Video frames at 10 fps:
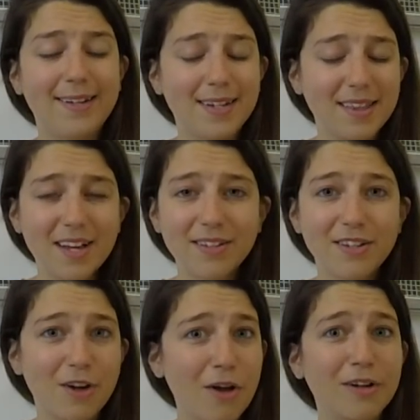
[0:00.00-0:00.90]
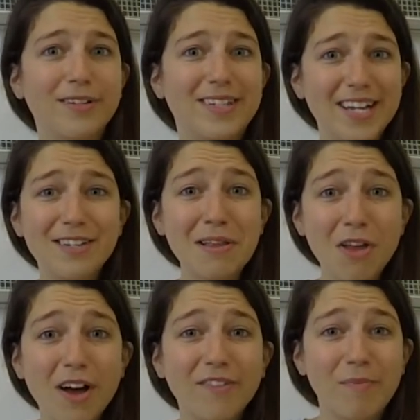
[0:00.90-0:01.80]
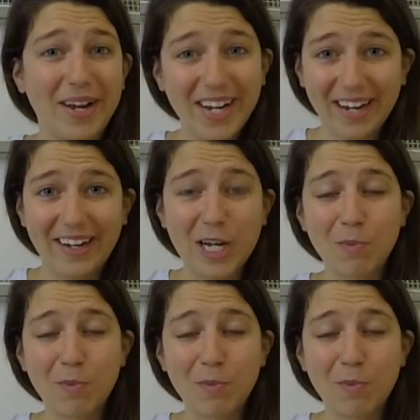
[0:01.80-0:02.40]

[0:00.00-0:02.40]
And $10,000, that's a lot of money